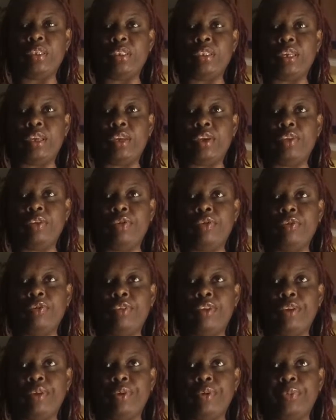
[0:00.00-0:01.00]
that you
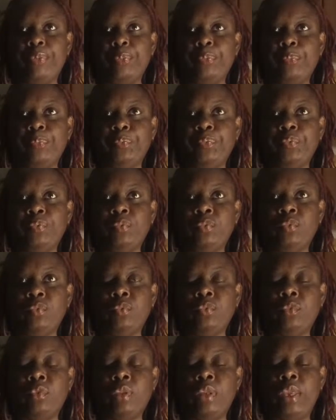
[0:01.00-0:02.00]
feel,
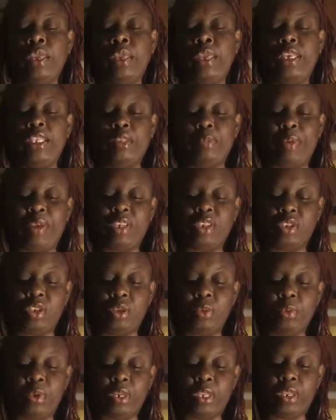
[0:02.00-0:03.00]
especially
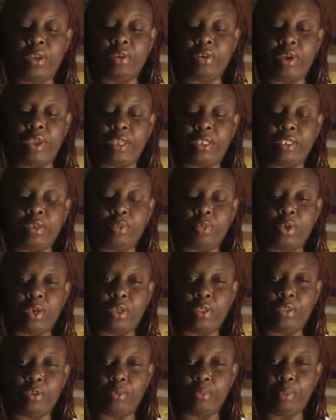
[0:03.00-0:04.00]
when interacting with
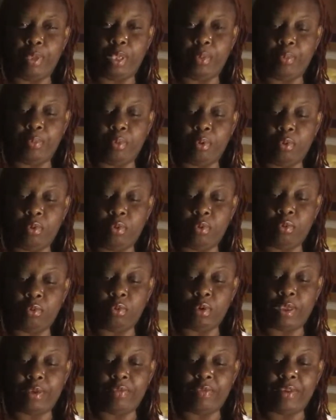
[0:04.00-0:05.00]
other people.
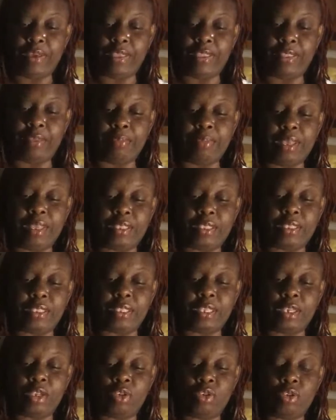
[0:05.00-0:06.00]
I find the best
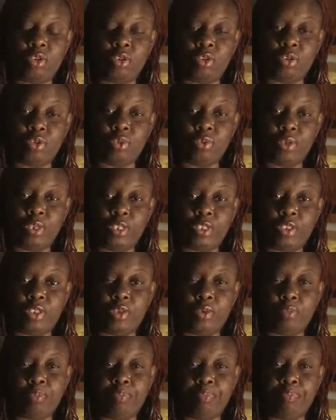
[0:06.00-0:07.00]
thing to do is to
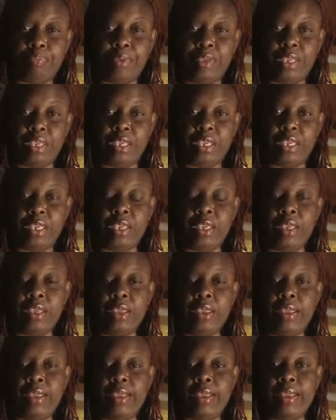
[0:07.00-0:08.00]
be
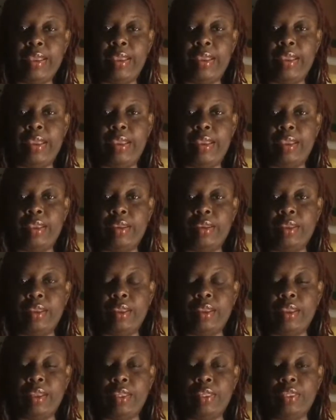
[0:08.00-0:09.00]
in
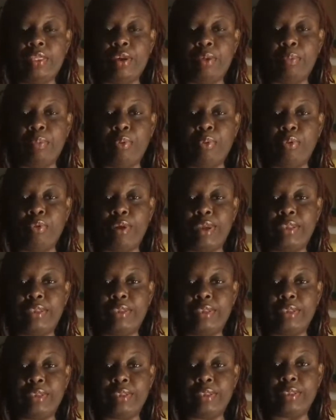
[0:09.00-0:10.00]
the
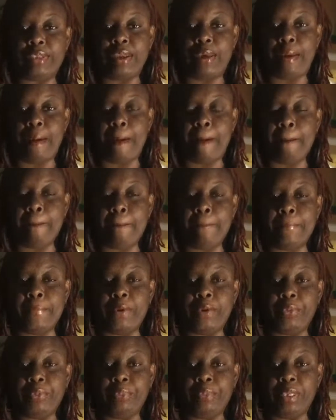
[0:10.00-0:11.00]
present
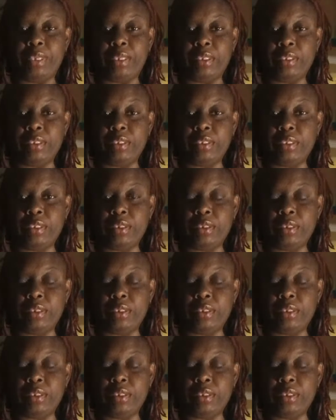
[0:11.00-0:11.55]
moment.